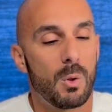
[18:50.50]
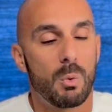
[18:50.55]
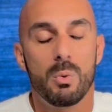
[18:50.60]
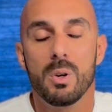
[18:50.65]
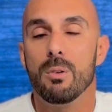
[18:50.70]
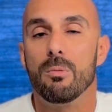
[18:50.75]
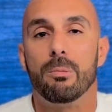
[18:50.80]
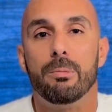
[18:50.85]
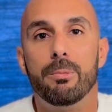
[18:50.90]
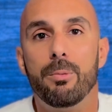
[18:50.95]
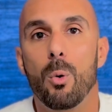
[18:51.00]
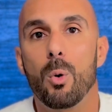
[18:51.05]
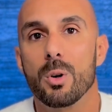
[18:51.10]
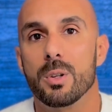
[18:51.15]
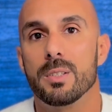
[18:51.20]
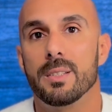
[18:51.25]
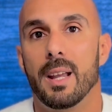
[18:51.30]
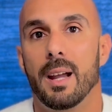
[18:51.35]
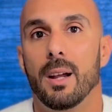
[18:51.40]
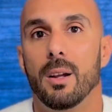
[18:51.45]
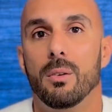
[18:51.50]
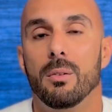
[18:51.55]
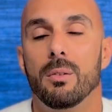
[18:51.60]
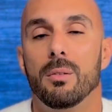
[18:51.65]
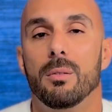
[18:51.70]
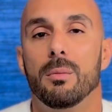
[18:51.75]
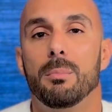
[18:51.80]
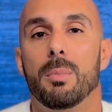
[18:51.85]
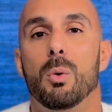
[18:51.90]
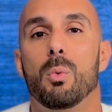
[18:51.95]
reinforce that,
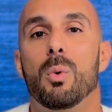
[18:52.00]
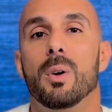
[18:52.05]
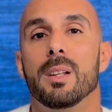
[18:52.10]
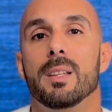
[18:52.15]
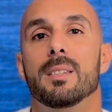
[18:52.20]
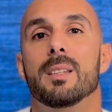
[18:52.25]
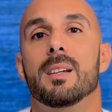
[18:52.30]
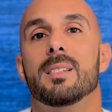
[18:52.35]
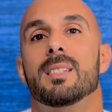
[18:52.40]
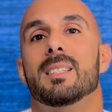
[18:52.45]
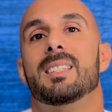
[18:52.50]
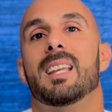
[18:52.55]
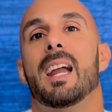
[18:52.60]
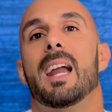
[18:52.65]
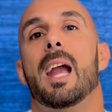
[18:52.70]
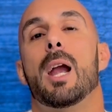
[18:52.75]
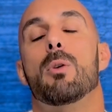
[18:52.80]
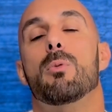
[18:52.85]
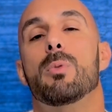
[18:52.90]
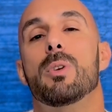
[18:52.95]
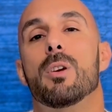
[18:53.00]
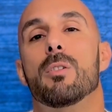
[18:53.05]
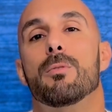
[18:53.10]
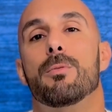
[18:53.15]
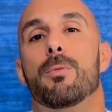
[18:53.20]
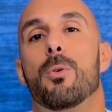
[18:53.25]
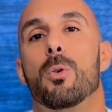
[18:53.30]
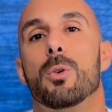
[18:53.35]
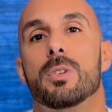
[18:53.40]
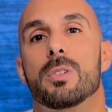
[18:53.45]
but what it does is that it
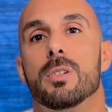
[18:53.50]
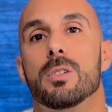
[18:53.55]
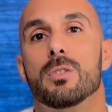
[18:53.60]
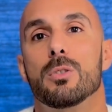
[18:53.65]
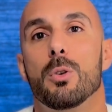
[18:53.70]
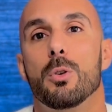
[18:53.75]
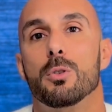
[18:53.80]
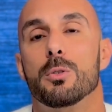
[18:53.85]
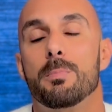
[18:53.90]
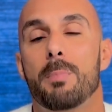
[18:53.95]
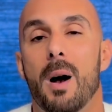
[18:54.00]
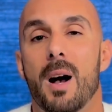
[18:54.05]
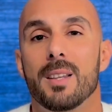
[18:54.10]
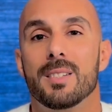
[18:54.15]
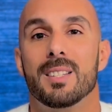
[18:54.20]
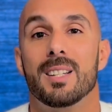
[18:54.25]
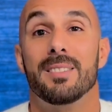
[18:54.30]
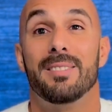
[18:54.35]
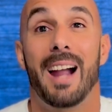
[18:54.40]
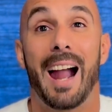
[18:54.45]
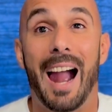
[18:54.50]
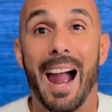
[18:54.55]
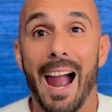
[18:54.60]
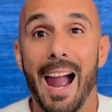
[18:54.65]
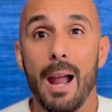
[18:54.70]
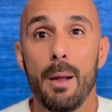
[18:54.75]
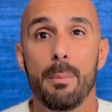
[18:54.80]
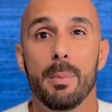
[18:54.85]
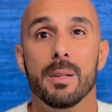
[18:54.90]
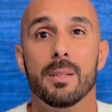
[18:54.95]
reinforces those positive
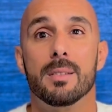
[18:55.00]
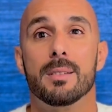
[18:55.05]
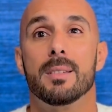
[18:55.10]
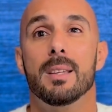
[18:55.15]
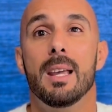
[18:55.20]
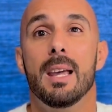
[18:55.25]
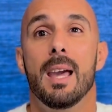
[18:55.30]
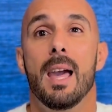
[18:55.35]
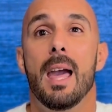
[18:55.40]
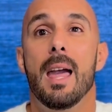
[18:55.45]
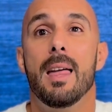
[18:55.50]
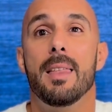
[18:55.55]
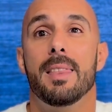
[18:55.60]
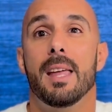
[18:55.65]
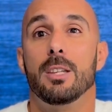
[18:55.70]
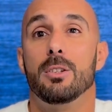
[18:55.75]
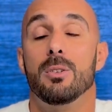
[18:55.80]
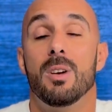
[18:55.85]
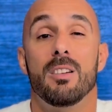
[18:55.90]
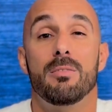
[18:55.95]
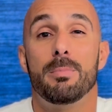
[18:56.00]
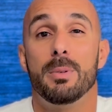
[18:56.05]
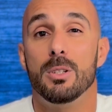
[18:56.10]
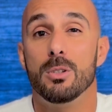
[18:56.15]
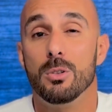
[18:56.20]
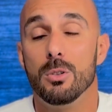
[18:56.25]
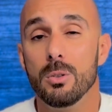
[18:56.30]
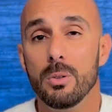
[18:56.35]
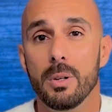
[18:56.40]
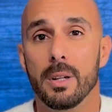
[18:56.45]
habits that you have been
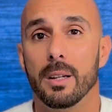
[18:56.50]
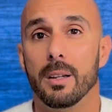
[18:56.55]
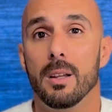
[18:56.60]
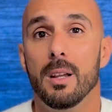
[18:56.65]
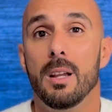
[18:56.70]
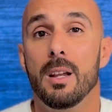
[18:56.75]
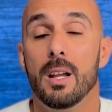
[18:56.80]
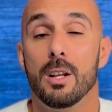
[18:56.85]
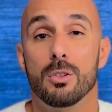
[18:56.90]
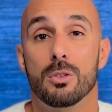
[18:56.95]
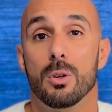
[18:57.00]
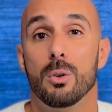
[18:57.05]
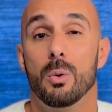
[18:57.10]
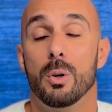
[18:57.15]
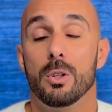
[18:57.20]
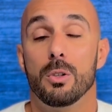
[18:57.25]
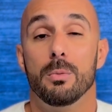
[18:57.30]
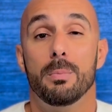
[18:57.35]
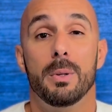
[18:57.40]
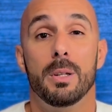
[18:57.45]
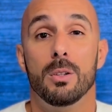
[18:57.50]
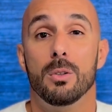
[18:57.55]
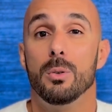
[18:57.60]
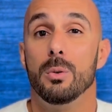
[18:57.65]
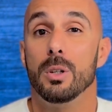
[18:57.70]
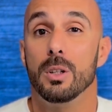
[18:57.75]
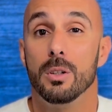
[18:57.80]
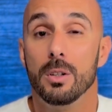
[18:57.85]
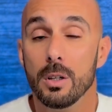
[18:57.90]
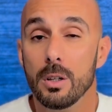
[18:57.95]
doing. And so when you've been
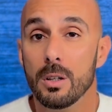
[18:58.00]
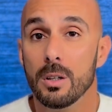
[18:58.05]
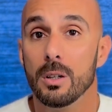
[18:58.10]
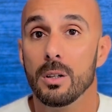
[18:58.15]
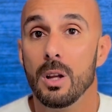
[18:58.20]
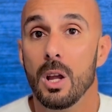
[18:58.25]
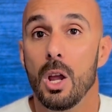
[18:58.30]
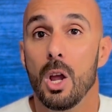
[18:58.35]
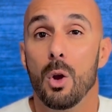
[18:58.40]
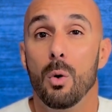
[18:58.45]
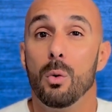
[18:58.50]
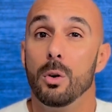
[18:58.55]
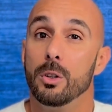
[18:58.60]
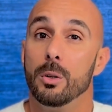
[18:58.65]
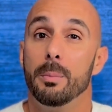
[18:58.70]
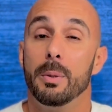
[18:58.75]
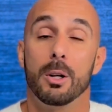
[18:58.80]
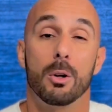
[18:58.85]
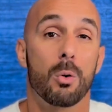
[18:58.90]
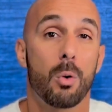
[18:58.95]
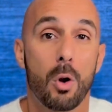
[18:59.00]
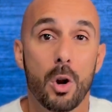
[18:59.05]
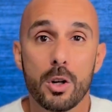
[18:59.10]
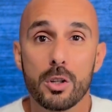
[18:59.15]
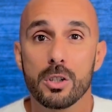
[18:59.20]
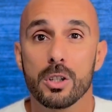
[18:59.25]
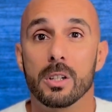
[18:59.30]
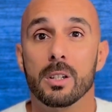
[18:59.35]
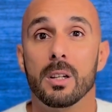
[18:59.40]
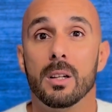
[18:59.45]
doing good, when you've been
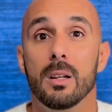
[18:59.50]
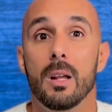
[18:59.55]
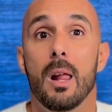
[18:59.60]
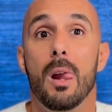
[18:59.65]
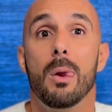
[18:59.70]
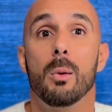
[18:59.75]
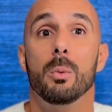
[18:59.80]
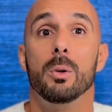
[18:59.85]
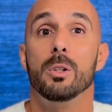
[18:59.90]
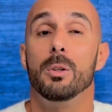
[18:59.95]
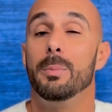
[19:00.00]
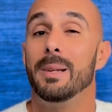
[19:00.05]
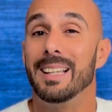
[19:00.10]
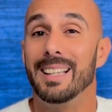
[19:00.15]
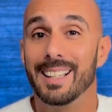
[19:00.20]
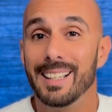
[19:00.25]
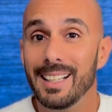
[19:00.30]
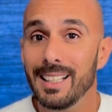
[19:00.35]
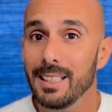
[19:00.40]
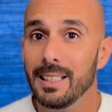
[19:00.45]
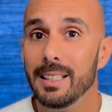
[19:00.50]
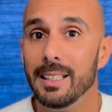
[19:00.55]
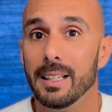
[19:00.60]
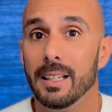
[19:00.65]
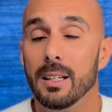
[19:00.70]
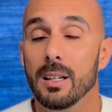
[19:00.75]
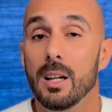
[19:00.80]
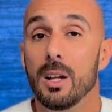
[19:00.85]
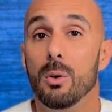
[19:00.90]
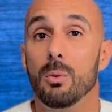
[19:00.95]
crushing it, when you've been killing
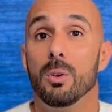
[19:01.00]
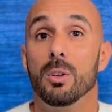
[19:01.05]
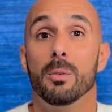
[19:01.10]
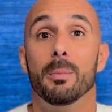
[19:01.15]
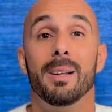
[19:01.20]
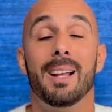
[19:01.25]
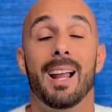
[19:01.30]
it, when you've